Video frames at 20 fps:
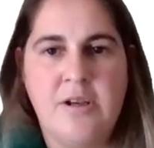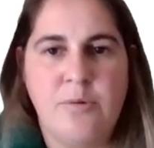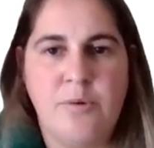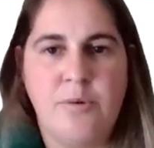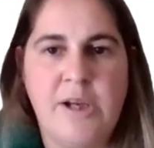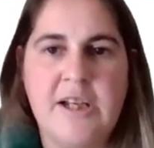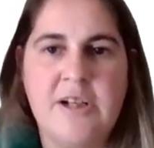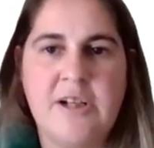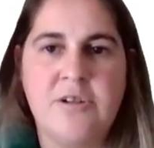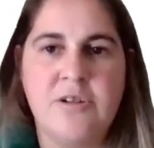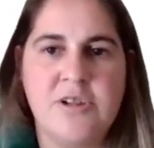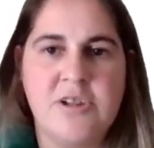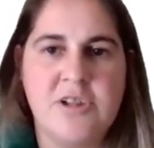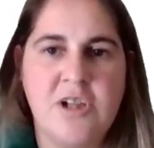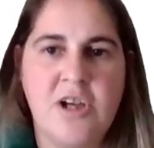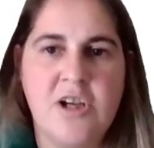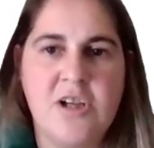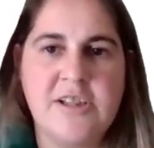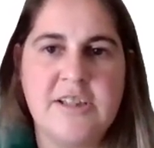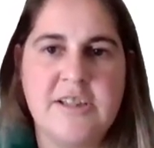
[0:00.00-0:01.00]
We can
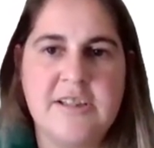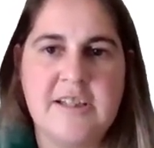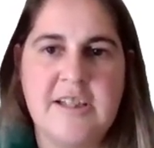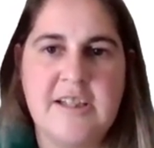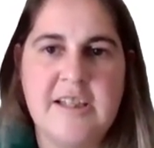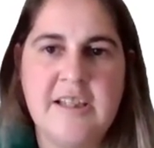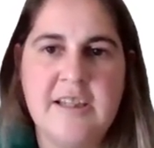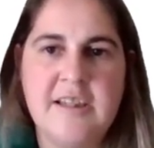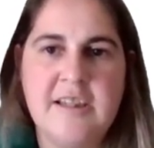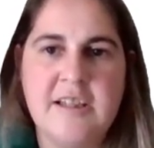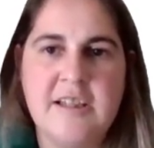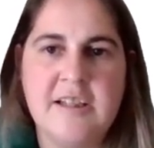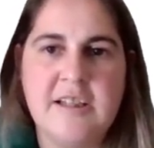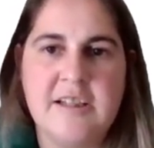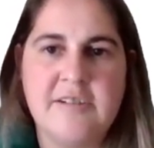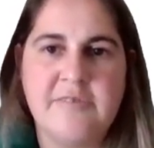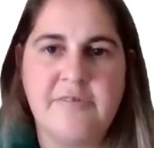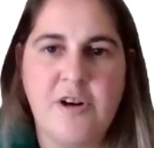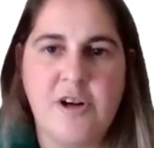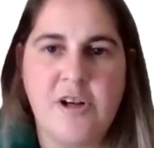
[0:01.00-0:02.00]
also see
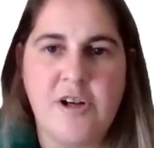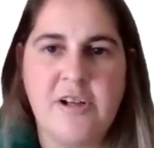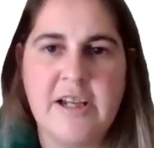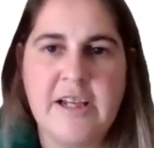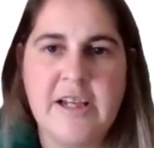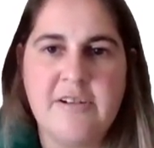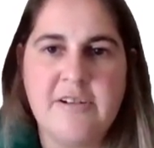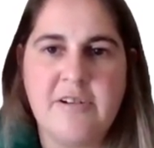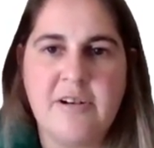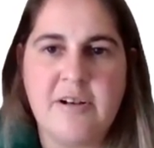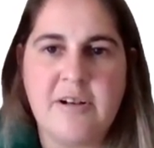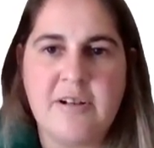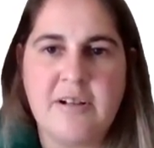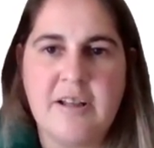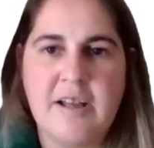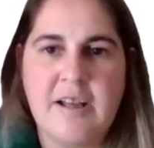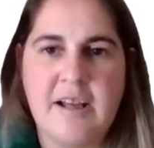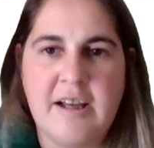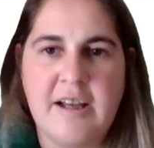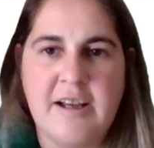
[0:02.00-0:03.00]
the following
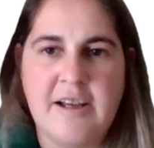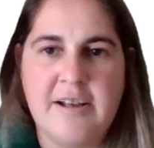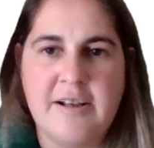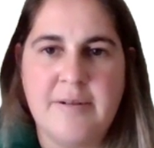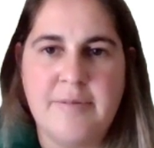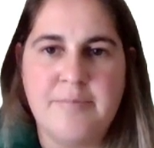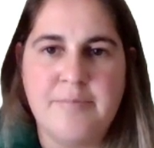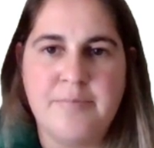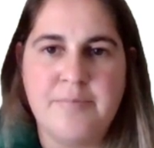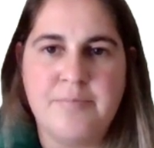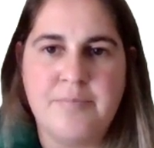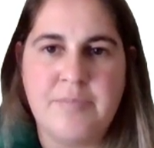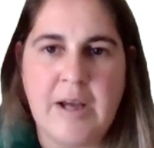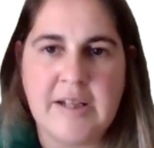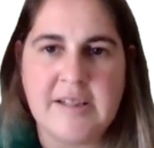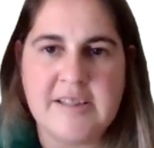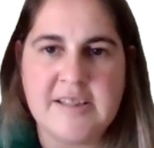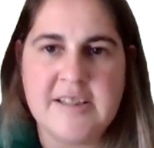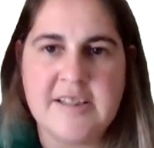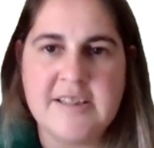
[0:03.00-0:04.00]
um,
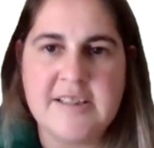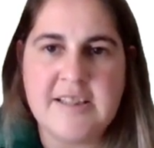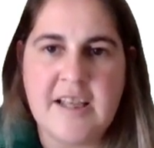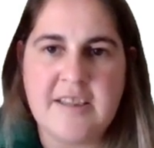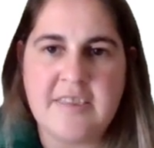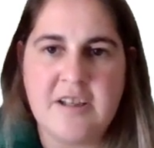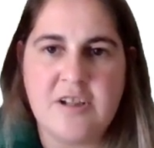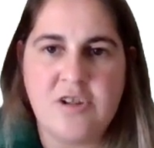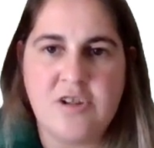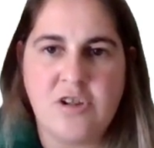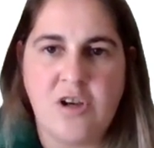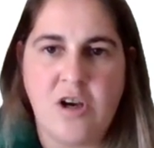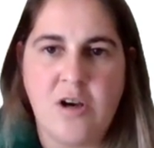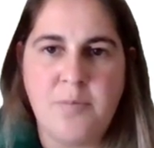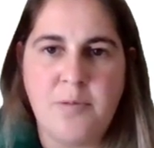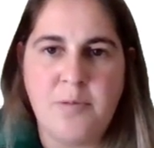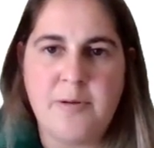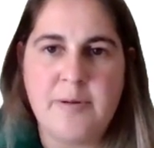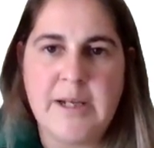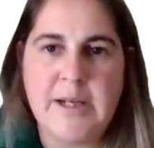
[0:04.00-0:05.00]
buttons at the
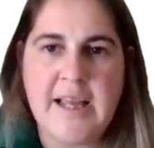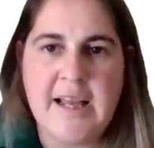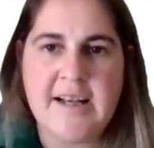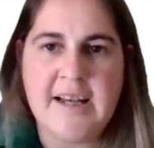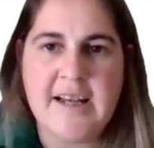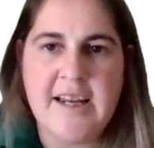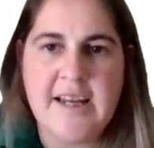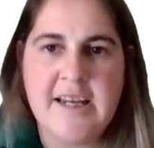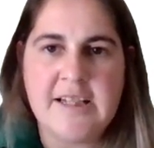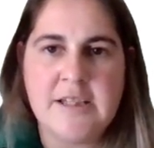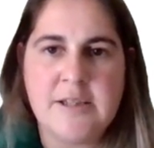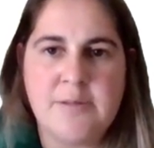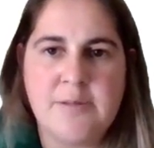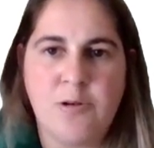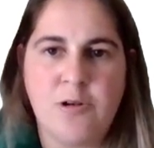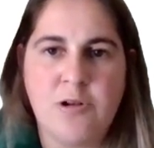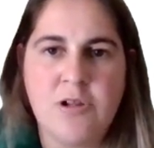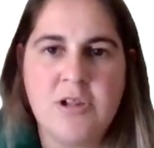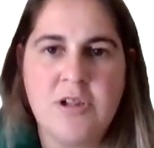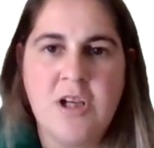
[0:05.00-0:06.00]
top where we can
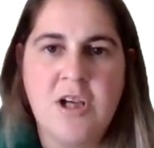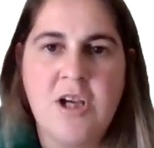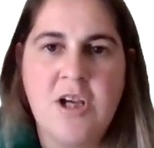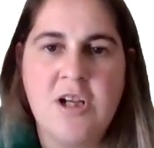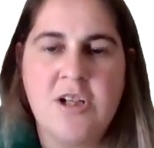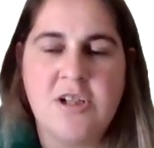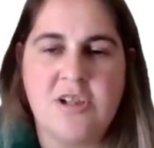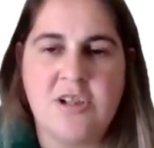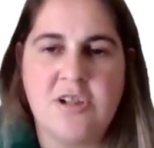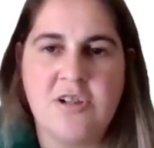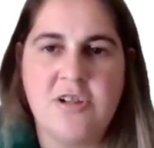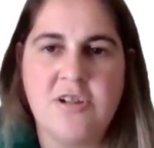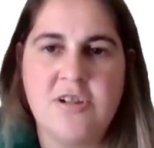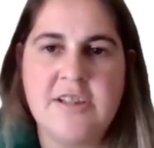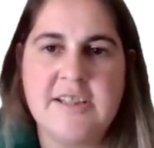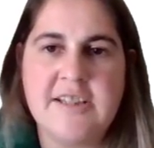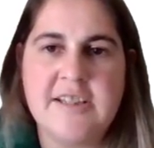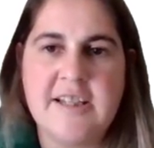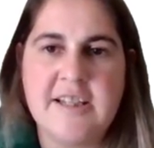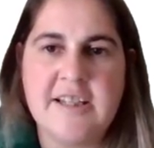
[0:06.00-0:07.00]
export to
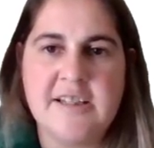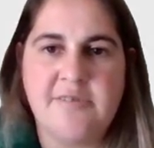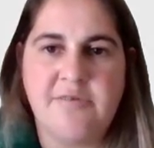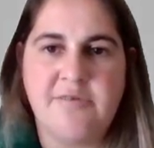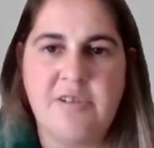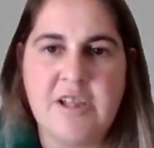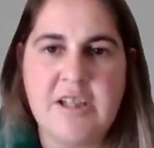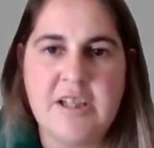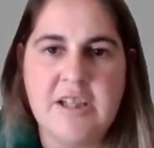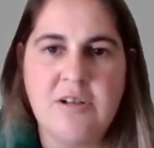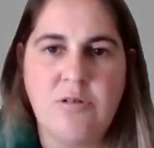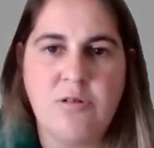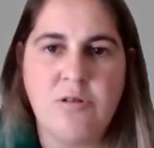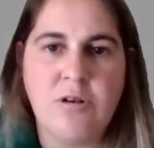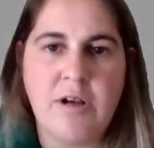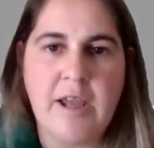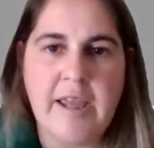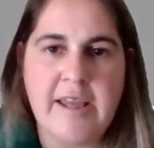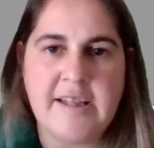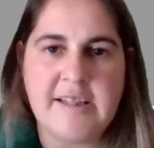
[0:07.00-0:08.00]
CSV
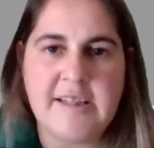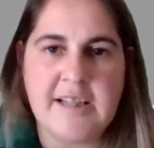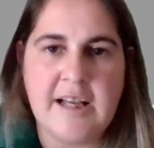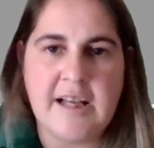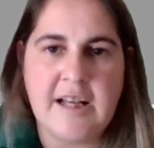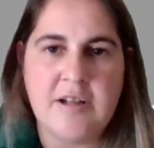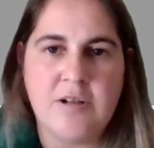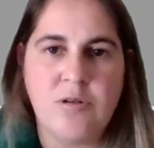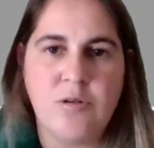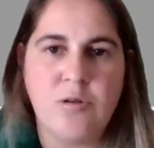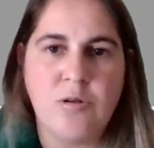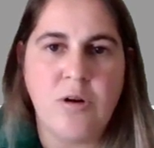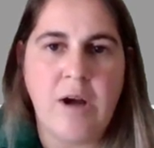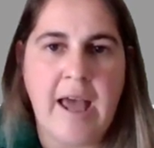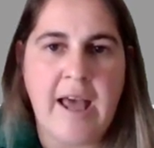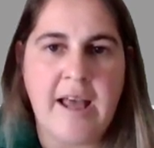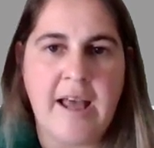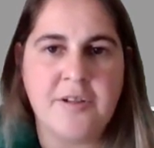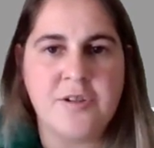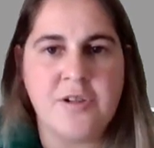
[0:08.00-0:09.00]
or Excel or
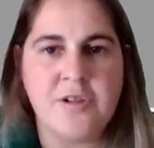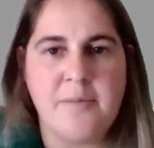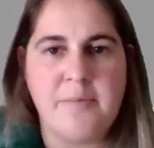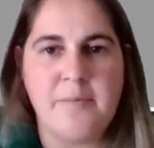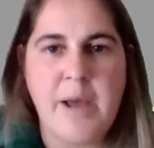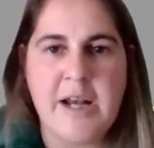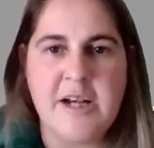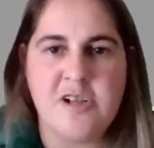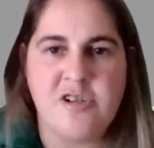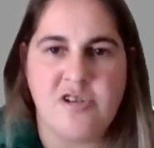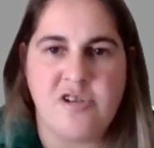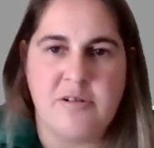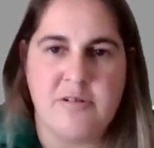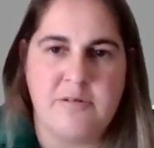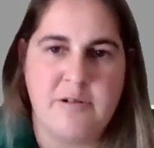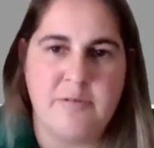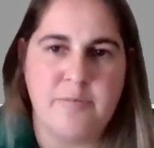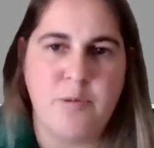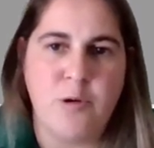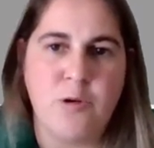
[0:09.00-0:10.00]
add to our management
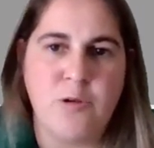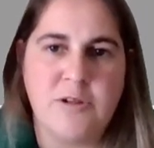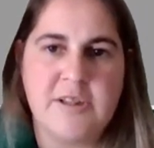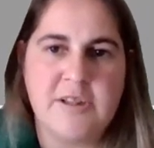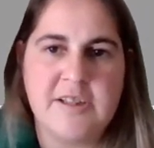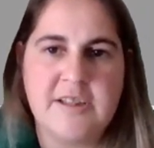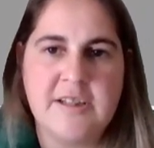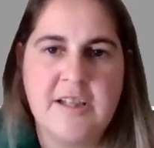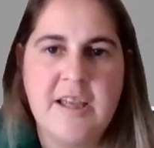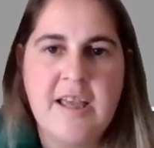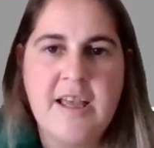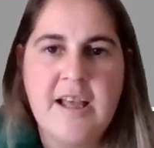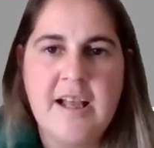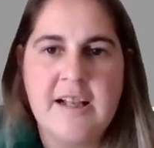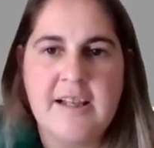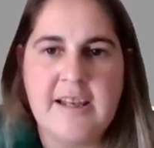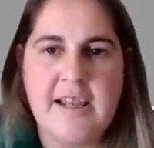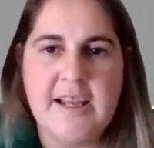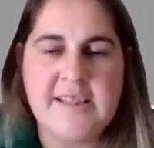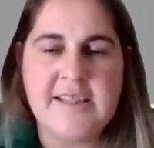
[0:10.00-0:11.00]
reports.
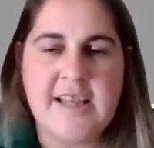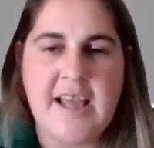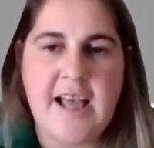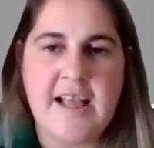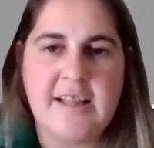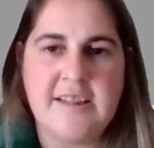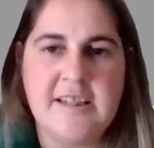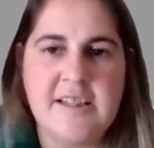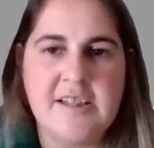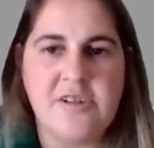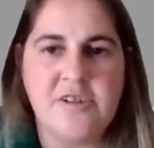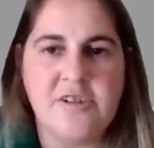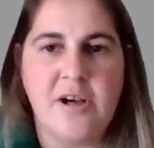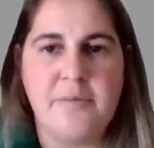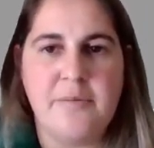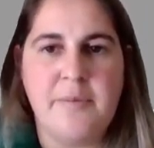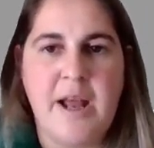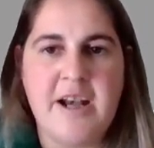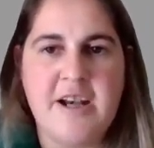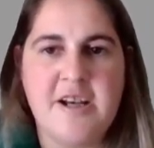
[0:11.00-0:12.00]
Let's add these to
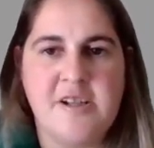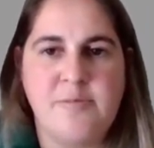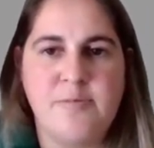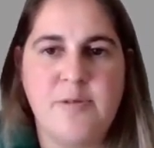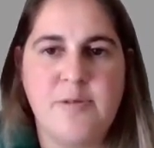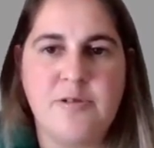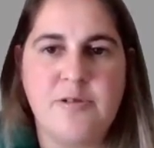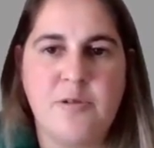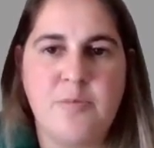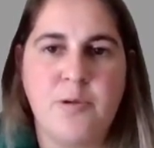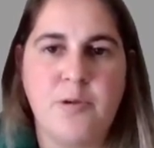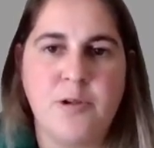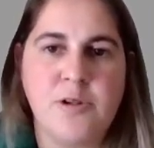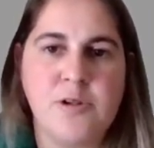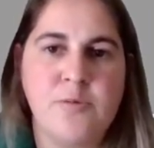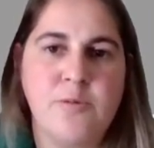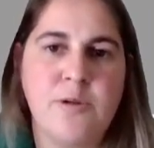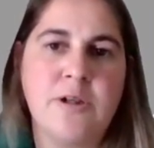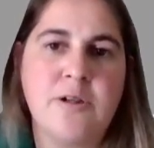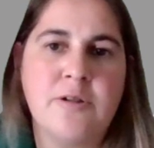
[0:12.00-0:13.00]
our management
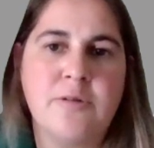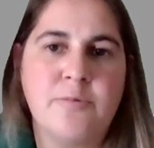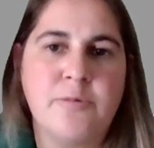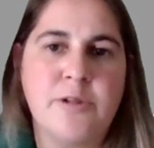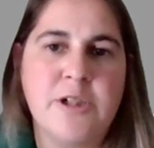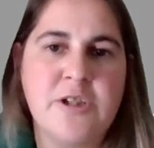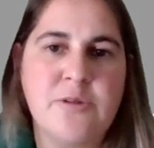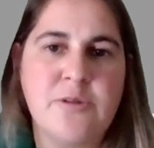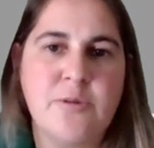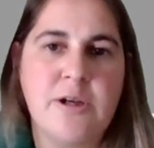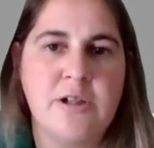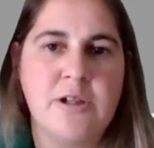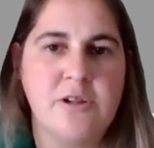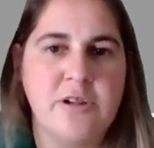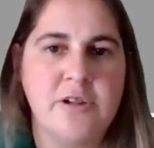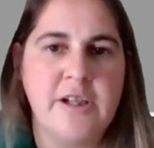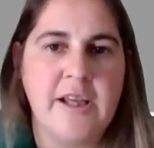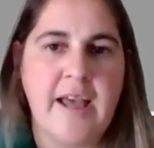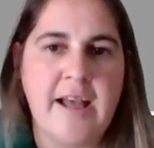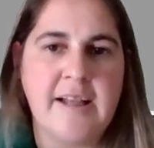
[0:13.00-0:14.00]
reports, we'll, which we'll
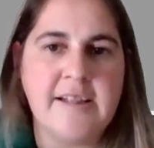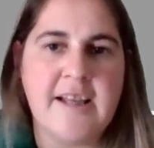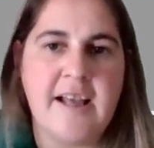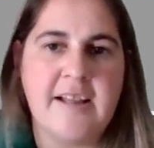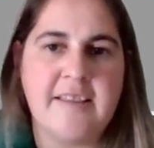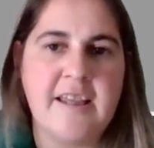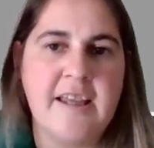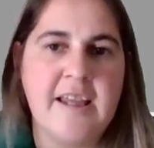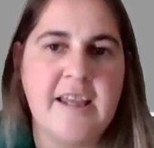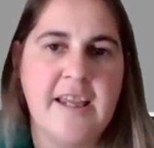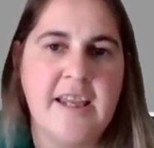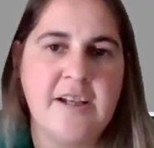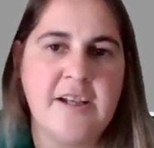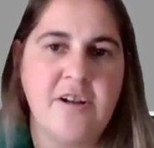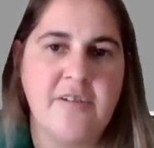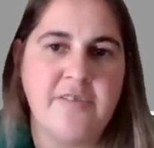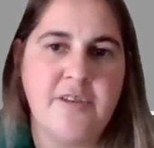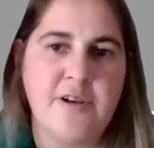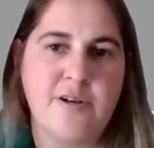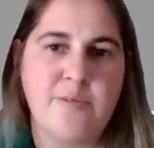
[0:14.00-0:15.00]
look at at the end
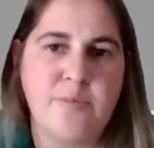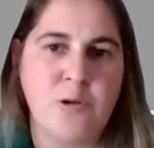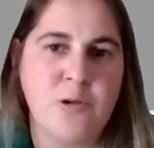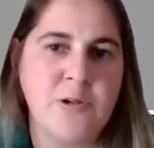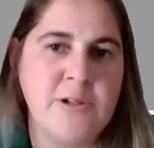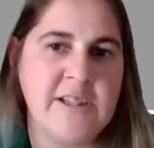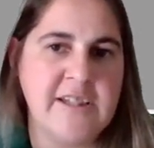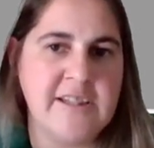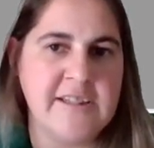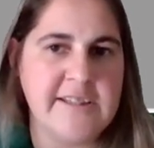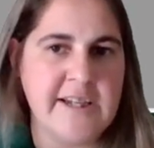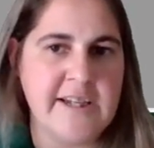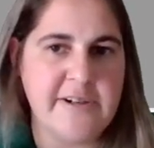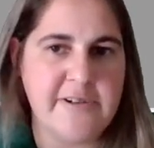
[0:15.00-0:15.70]
of the reporting